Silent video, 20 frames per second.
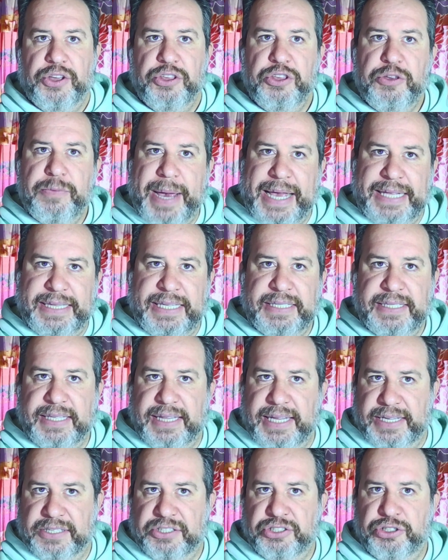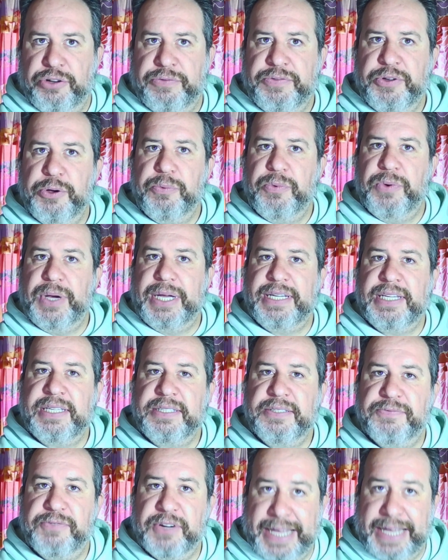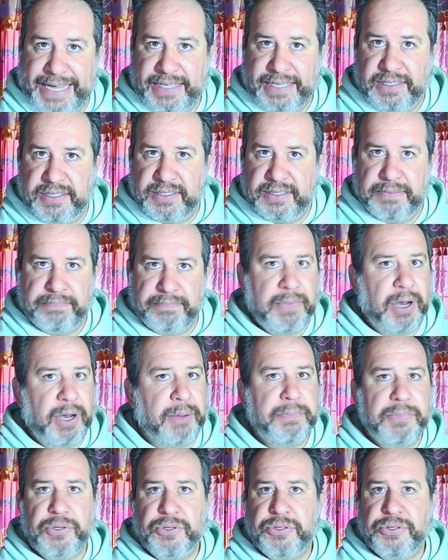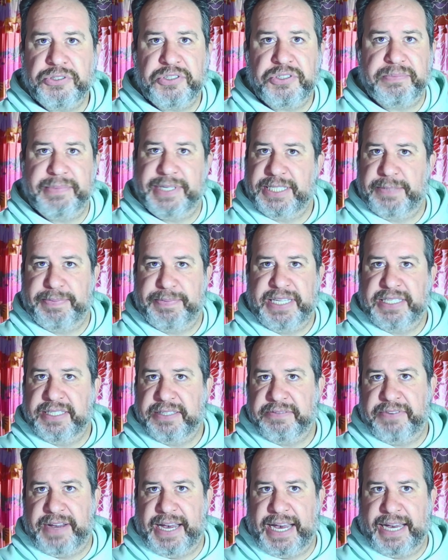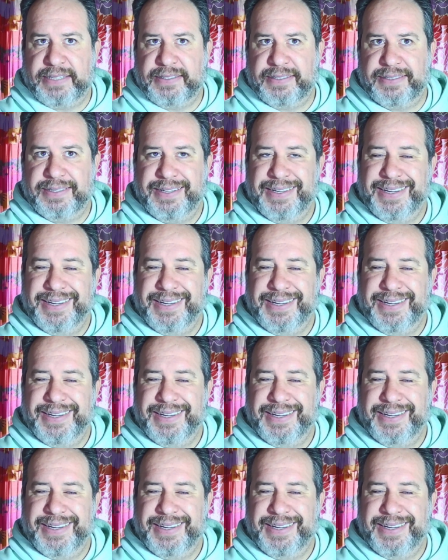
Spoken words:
You made this list, so if your witness forgets, mumbles, or misspeaks a fact,